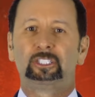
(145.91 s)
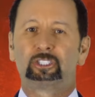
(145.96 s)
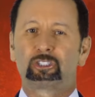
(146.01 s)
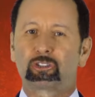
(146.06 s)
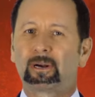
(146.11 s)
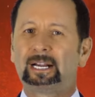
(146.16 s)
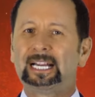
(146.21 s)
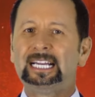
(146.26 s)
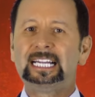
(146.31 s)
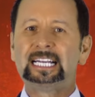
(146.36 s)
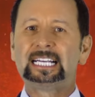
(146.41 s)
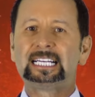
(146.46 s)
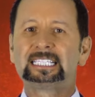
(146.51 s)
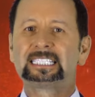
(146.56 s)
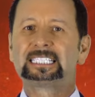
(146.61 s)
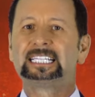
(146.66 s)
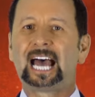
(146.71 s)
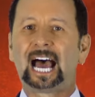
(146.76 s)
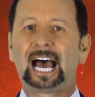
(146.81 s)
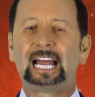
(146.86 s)
Training
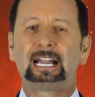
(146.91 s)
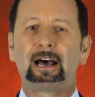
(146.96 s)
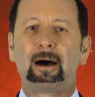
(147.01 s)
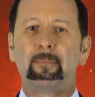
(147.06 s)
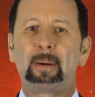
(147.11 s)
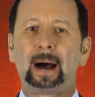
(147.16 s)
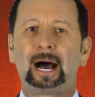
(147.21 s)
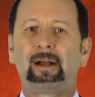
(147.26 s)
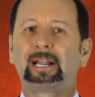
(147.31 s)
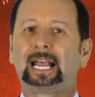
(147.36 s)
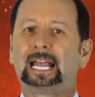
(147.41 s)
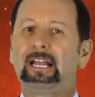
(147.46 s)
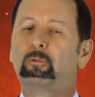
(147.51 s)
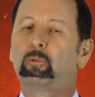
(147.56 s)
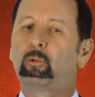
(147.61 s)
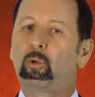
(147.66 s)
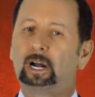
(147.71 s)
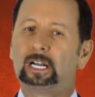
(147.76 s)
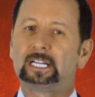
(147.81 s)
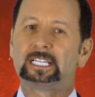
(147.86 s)
is not about a
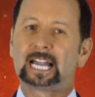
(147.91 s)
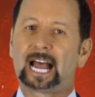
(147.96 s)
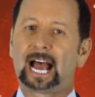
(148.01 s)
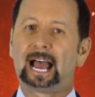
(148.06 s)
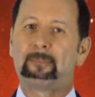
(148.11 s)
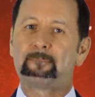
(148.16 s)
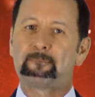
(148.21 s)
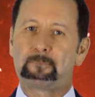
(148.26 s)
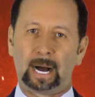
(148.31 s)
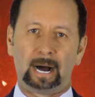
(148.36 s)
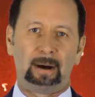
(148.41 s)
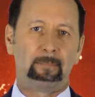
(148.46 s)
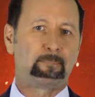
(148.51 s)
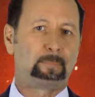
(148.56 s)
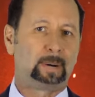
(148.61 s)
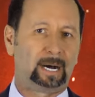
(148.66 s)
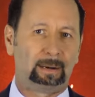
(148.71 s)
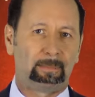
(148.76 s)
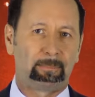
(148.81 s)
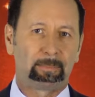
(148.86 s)
one-time
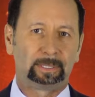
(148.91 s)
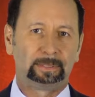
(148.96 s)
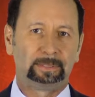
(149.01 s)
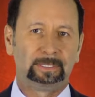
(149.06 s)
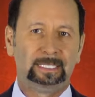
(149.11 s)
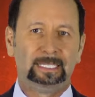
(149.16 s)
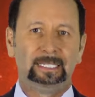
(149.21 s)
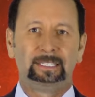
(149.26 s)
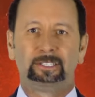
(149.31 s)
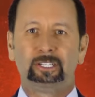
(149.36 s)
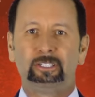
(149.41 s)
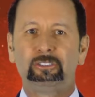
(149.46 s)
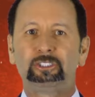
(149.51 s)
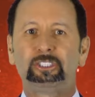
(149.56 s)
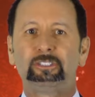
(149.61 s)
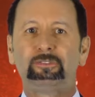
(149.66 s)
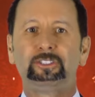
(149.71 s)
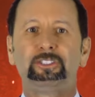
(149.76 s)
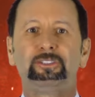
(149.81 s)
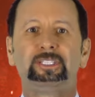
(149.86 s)
pump up.
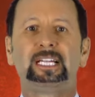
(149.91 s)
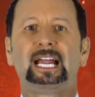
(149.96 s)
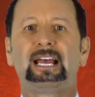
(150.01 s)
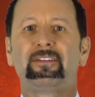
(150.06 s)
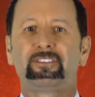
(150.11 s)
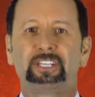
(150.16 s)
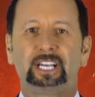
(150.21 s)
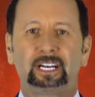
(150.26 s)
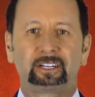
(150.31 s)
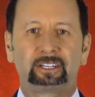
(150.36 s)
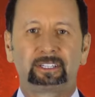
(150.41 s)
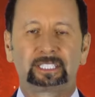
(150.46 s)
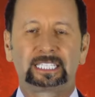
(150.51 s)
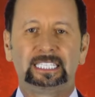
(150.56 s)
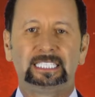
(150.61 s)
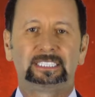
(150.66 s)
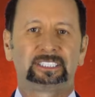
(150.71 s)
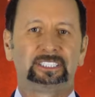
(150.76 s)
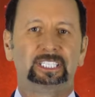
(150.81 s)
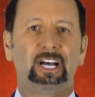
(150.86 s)
Those of you that have younger
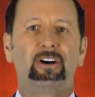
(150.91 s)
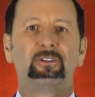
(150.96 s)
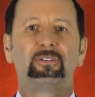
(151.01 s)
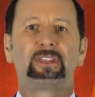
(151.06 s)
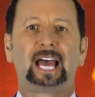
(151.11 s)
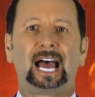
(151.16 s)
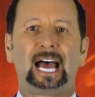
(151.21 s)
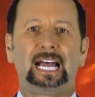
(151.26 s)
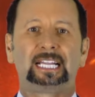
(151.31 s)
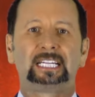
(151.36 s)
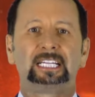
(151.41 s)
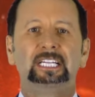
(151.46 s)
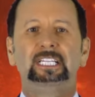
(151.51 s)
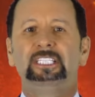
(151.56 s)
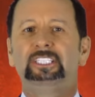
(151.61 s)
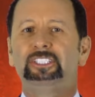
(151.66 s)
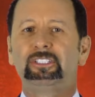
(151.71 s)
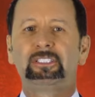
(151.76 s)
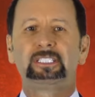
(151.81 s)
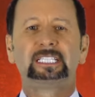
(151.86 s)
kids know that.
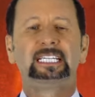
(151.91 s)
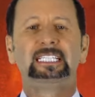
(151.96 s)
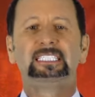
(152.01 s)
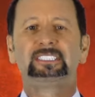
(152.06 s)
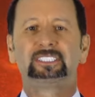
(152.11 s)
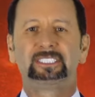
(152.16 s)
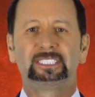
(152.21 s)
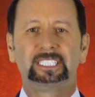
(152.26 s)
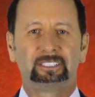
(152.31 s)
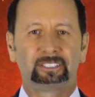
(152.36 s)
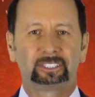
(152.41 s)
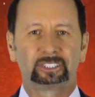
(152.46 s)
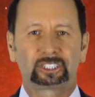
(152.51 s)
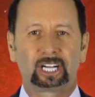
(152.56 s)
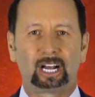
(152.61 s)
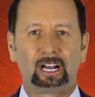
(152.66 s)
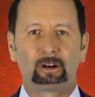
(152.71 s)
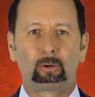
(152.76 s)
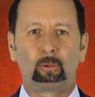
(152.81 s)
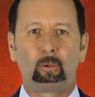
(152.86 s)
Your kids will hear a
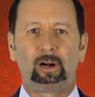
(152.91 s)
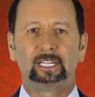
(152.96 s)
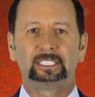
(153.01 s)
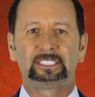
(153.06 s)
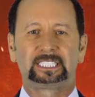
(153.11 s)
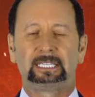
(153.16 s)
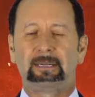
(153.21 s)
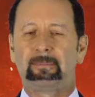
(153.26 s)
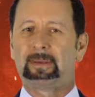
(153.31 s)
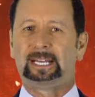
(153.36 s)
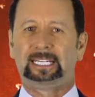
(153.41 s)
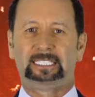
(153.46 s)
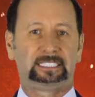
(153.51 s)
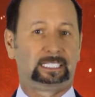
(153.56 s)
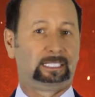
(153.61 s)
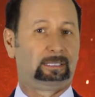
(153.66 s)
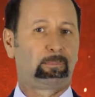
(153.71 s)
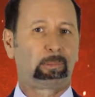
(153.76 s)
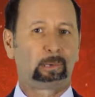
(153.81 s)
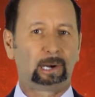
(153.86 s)
song once and it makes
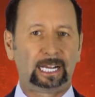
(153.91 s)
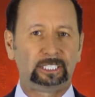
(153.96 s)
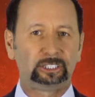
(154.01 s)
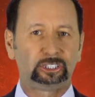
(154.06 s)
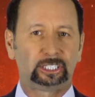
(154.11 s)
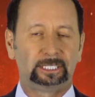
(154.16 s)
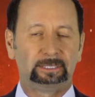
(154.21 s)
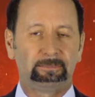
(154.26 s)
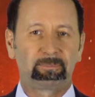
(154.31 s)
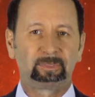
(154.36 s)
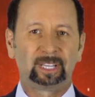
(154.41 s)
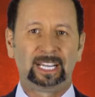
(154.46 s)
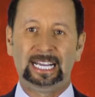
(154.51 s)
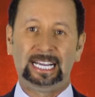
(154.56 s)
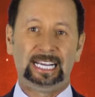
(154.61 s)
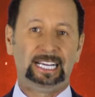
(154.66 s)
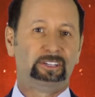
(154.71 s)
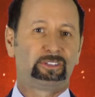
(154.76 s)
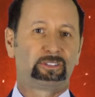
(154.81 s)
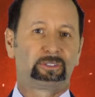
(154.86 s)
an impression.
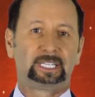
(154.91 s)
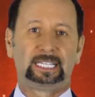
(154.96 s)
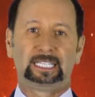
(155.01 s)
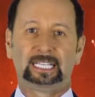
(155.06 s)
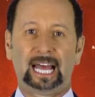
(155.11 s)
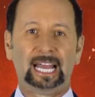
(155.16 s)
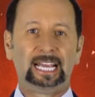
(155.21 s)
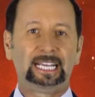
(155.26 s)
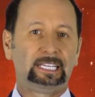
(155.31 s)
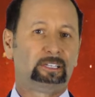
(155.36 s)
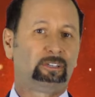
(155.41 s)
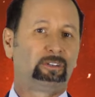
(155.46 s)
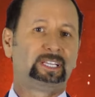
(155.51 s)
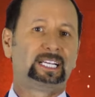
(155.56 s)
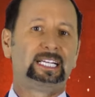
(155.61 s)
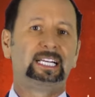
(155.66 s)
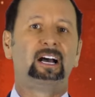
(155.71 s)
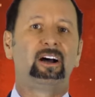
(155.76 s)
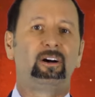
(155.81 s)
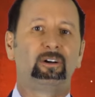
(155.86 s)
Either they like it or
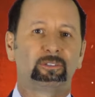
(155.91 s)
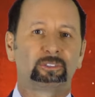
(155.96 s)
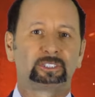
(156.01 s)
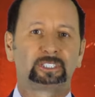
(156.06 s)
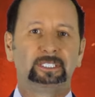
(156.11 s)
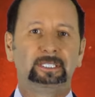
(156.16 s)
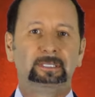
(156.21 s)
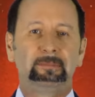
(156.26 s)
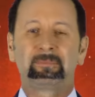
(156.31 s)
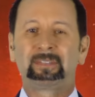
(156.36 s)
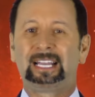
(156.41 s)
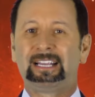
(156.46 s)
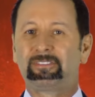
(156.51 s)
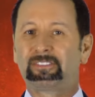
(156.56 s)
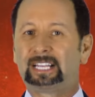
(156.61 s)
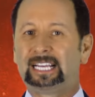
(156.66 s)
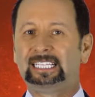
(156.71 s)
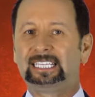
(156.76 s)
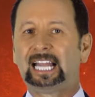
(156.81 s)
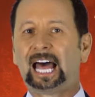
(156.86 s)
they don't. If
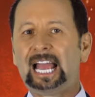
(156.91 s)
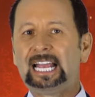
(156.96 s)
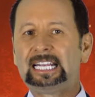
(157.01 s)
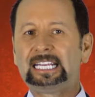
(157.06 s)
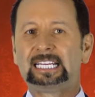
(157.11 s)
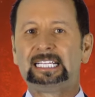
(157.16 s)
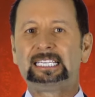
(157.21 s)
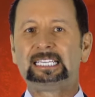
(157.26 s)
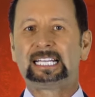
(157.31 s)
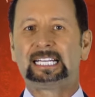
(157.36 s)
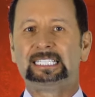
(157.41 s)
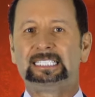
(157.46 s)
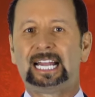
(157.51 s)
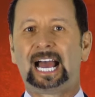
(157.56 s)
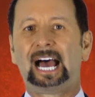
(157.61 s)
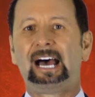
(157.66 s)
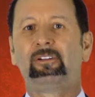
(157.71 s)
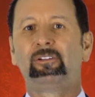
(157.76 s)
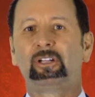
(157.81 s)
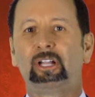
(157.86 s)
they like it, they
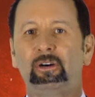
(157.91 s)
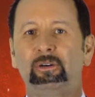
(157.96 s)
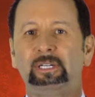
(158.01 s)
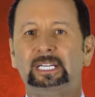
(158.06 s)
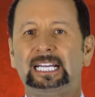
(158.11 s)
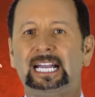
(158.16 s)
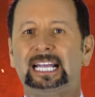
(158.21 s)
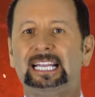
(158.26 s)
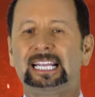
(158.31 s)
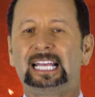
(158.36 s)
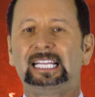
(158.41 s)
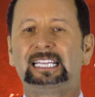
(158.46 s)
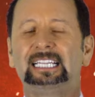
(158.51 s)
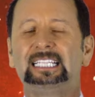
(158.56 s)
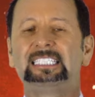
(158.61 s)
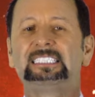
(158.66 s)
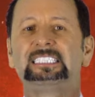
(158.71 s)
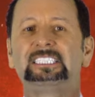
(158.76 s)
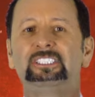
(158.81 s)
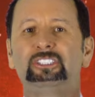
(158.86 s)
download it and then
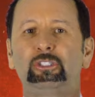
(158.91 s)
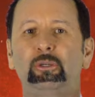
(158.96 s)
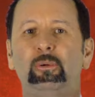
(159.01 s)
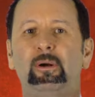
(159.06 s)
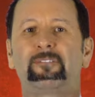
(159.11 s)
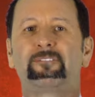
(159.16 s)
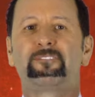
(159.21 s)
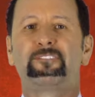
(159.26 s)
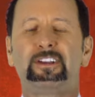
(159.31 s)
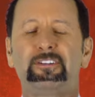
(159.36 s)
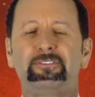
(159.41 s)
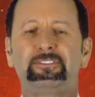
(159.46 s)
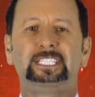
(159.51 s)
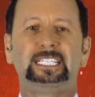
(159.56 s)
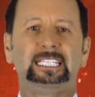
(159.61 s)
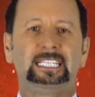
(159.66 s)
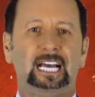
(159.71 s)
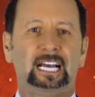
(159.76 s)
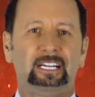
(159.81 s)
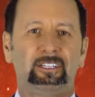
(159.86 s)
listen to it
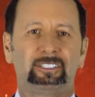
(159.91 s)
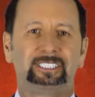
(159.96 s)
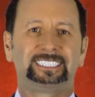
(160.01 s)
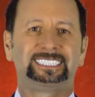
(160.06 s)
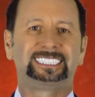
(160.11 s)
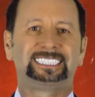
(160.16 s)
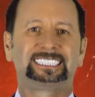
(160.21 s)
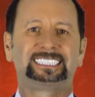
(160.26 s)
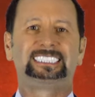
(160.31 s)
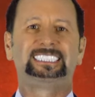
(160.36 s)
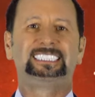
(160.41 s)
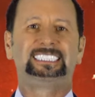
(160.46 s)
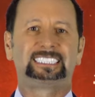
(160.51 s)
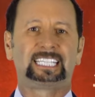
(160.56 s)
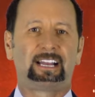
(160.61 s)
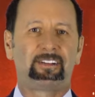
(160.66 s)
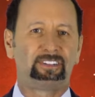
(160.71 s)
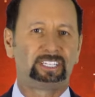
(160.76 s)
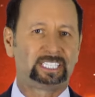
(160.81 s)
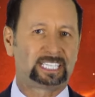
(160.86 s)

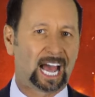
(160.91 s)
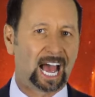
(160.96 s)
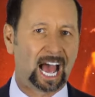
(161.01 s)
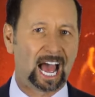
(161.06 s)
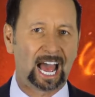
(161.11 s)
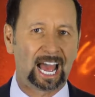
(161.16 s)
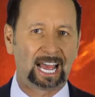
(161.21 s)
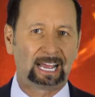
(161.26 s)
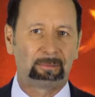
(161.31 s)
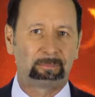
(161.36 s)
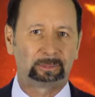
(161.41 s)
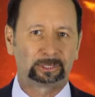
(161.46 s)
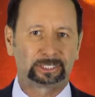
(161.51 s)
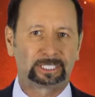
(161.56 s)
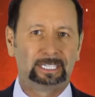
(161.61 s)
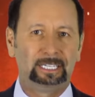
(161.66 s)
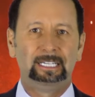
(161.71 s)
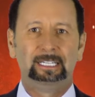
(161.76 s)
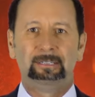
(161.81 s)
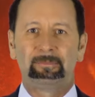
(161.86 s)
1,567 times.
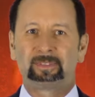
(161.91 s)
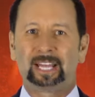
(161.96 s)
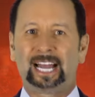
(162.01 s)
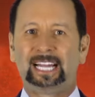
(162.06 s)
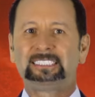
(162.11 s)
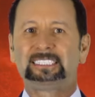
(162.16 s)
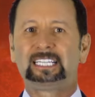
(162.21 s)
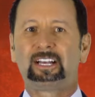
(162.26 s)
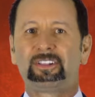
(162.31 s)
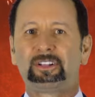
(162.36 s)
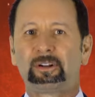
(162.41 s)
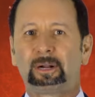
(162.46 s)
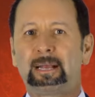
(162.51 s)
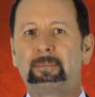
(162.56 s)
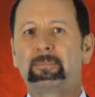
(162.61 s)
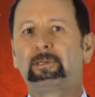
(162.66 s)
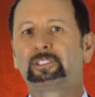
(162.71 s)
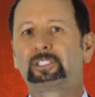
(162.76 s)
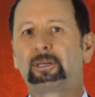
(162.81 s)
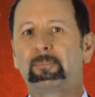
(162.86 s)
That's how they're
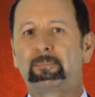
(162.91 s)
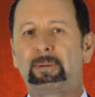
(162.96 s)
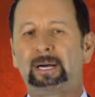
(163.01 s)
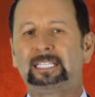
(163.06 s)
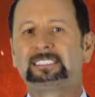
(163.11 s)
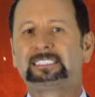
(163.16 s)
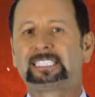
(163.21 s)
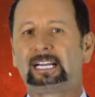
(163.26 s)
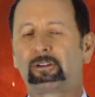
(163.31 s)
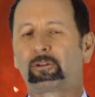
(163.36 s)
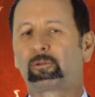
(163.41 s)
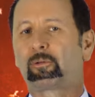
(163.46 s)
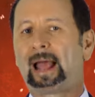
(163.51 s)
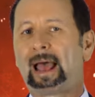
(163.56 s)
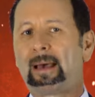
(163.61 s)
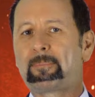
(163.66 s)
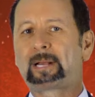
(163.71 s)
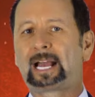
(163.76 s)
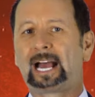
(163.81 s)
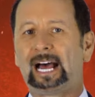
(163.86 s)
able to bust out a
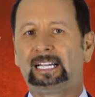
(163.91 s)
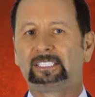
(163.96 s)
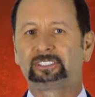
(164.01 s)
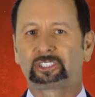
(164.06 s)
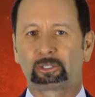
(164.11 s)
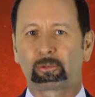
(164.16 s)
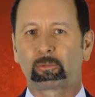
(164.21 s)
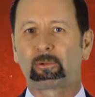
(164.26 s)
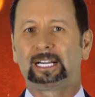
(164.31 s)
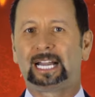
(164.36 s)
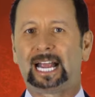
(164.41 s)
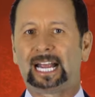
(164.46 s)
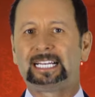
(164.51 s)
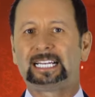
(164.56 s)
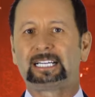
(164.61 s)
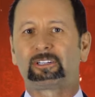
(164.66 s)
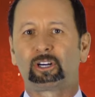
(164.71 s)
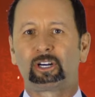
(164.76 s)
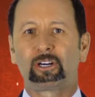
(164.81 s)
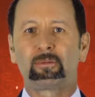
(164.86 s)
rap concert when
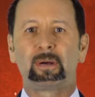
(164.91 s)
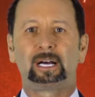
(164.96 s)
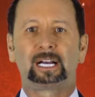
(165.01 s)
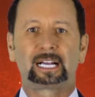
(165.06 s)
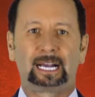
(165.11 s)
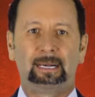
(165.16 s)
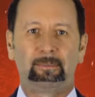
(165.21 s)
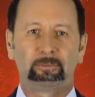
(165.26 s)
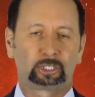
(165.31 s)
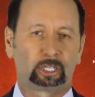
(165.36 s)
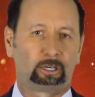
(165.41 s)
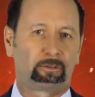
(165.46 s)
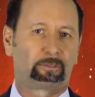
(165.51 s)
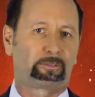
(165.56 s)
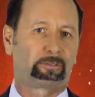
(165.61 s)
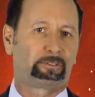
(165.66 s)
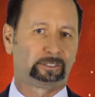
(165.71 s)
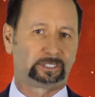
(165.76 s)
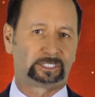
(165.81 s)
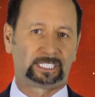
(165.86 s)
Aunt Irma comes
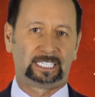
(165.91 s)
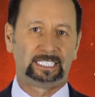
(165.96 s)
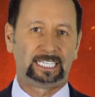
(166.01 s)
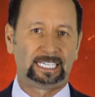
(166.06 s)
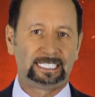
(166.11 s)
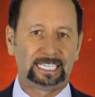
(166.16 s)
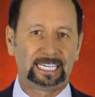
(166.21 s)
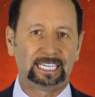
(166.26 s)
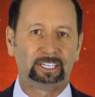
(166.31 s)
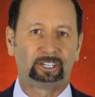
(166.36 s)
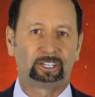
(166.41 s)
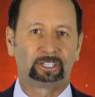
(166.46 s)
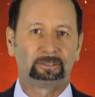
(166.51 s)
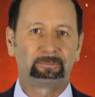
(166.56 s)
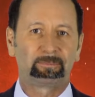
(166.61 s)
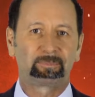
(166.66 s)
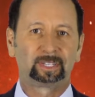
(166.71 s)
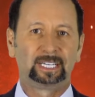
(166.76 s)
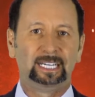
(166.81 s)
over for Sunday dinner.